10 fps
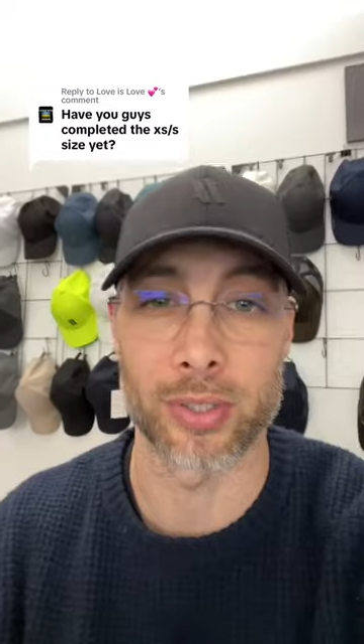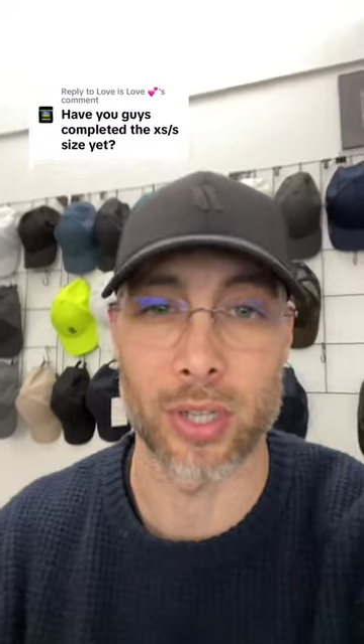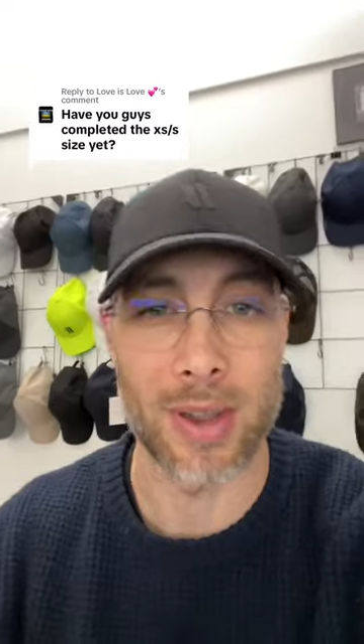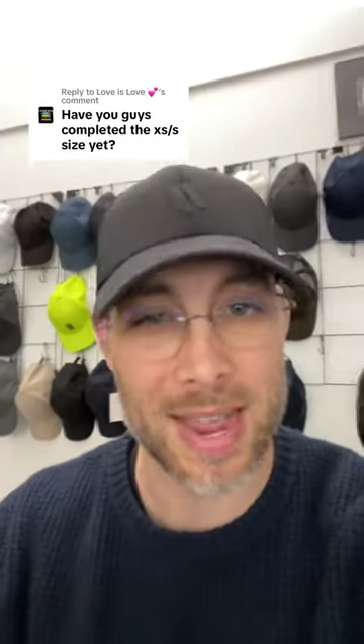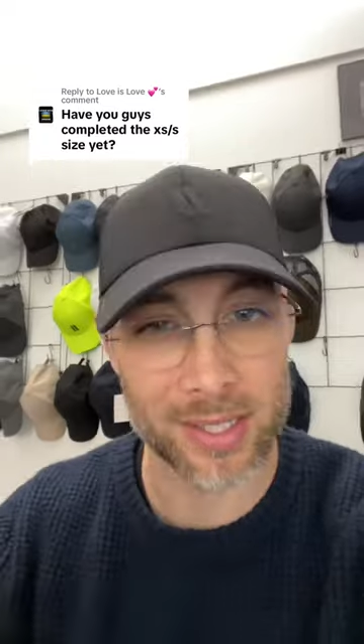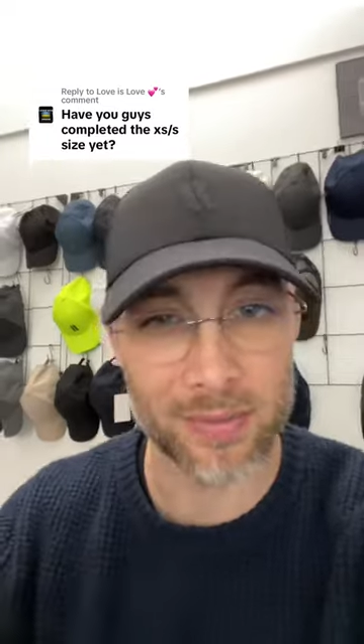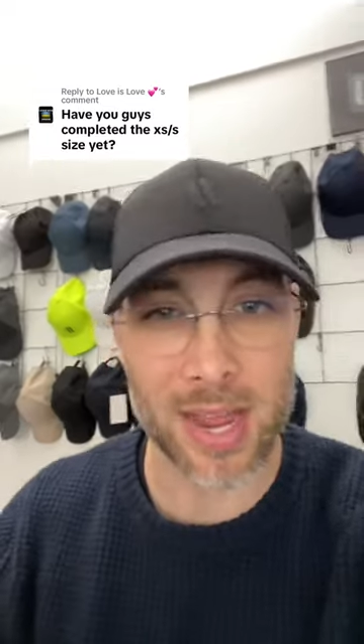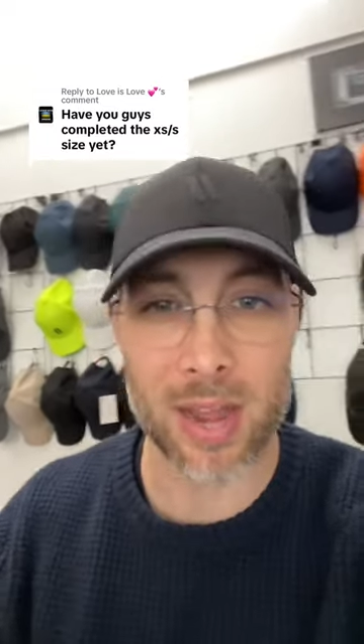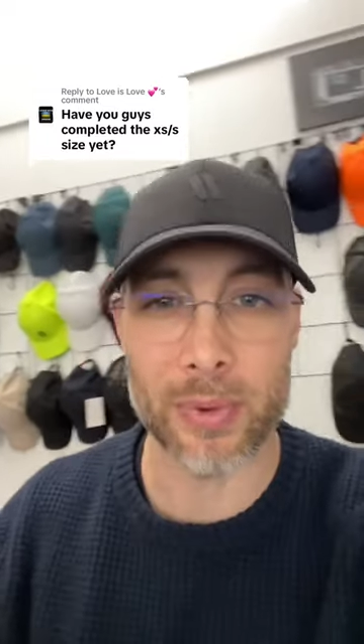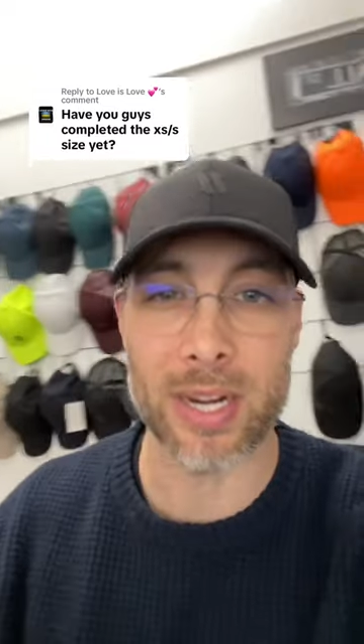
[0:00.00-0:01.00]
So as of
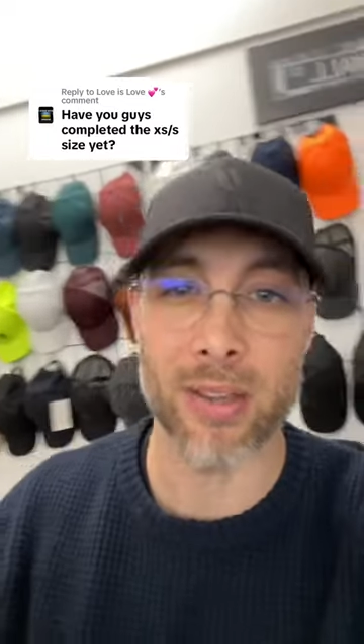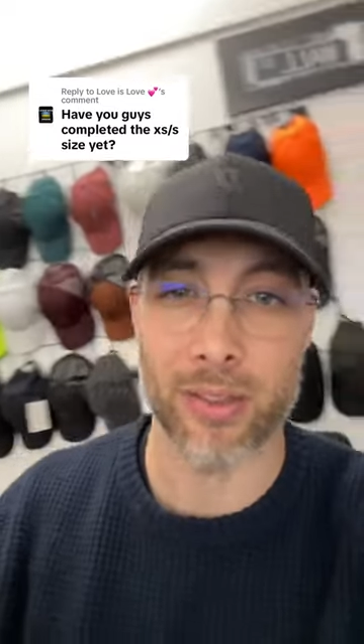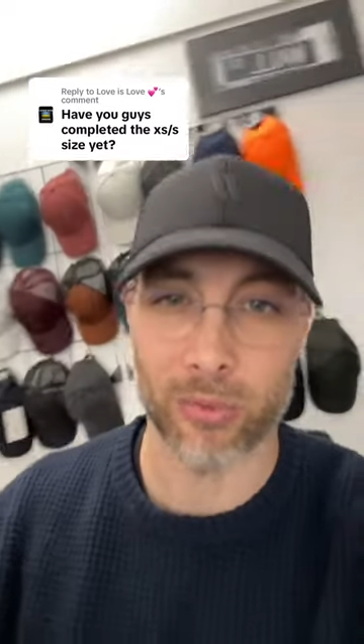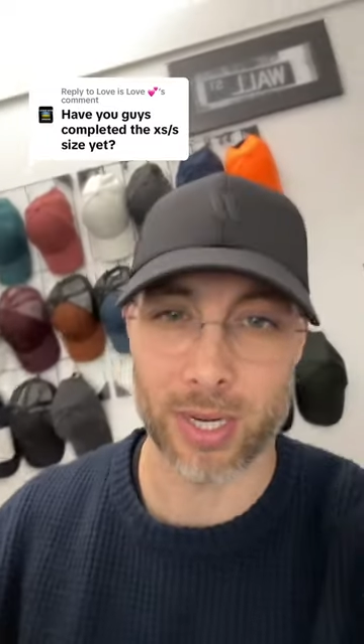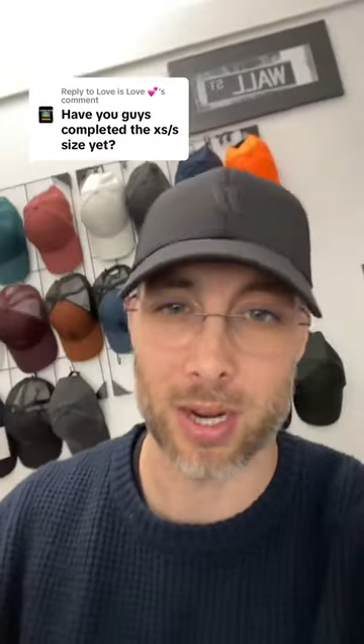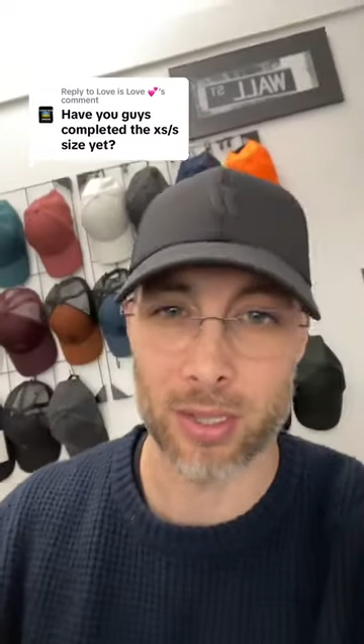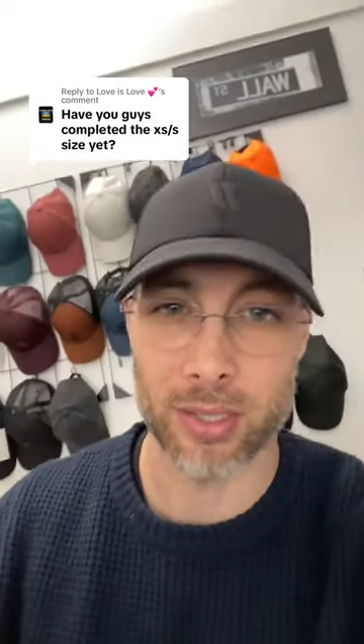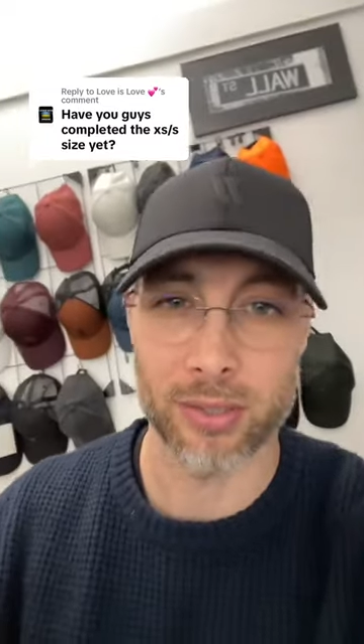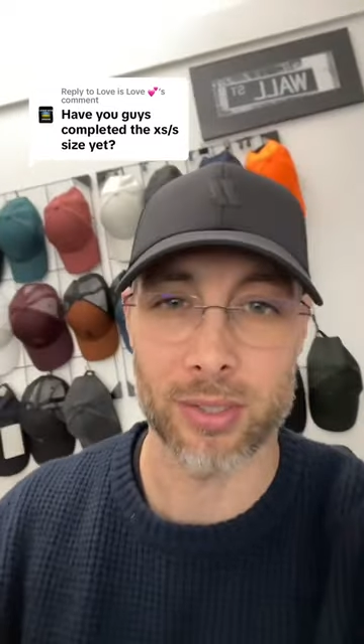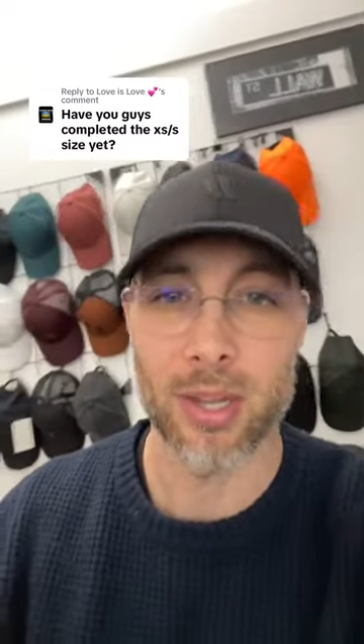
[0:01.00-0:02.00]
now, we got it in three
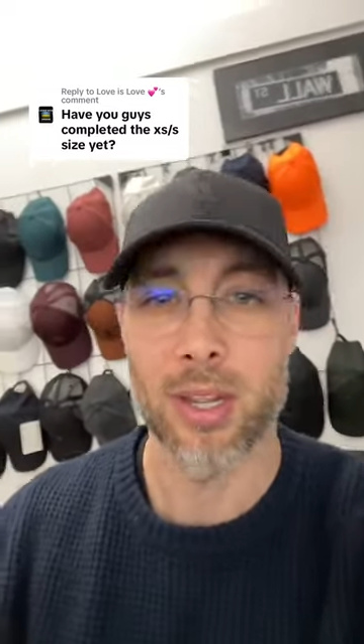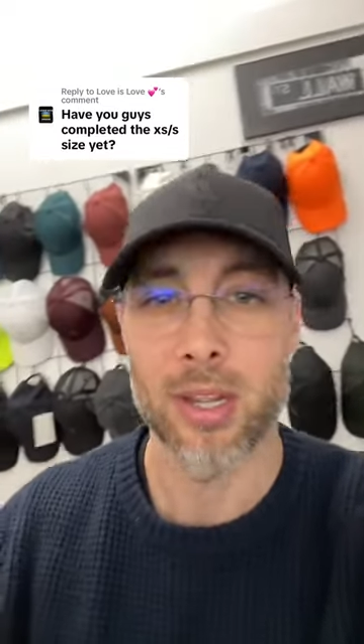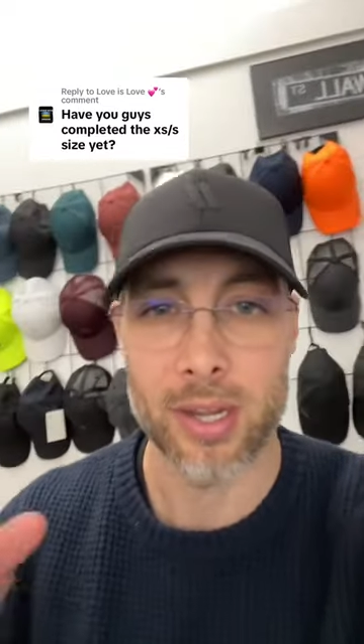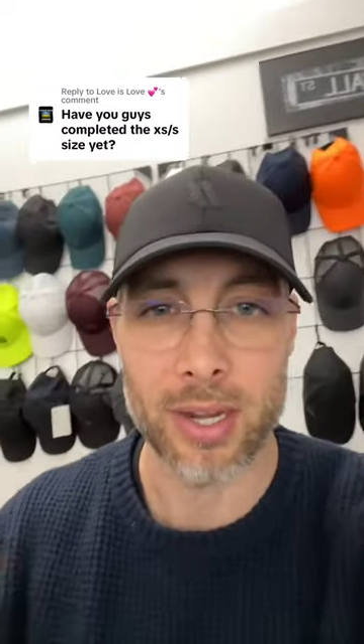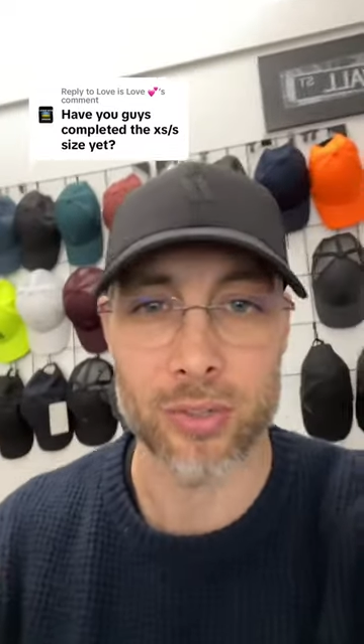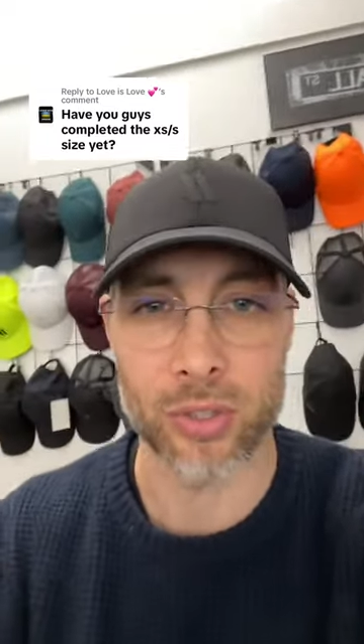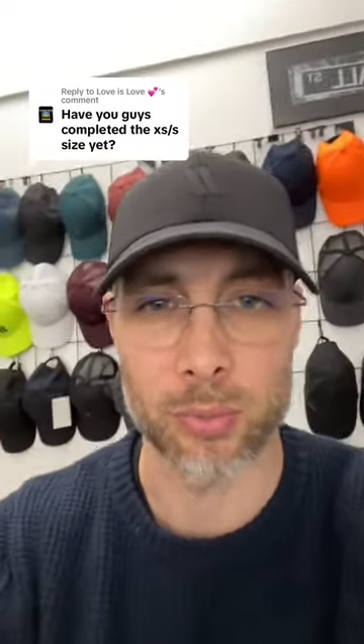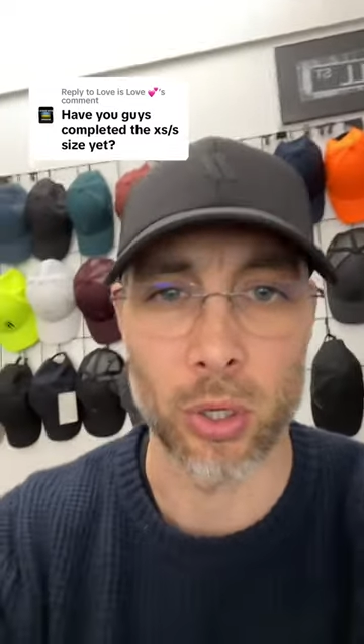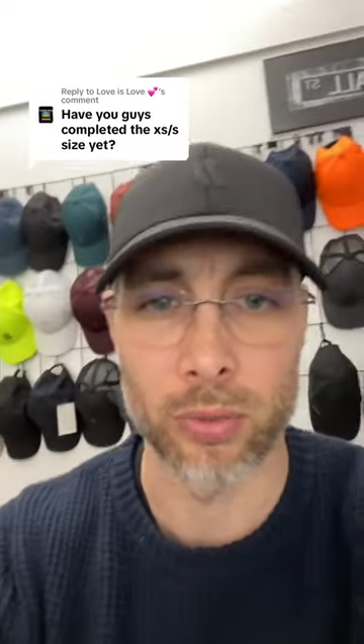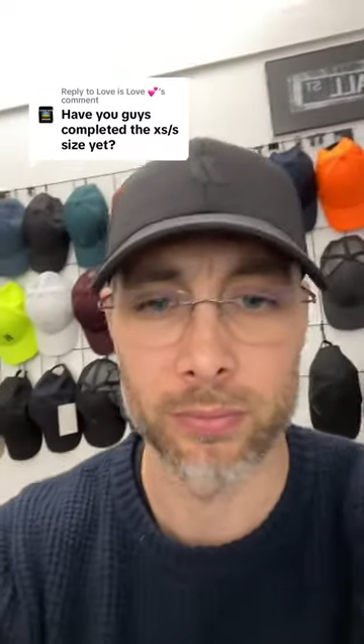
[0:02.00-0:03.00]
colors and extra
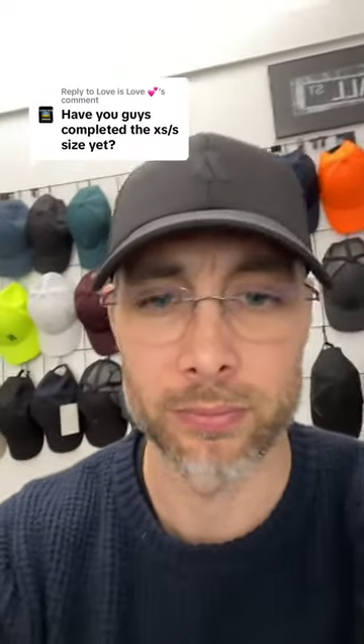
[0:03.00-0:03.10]
small.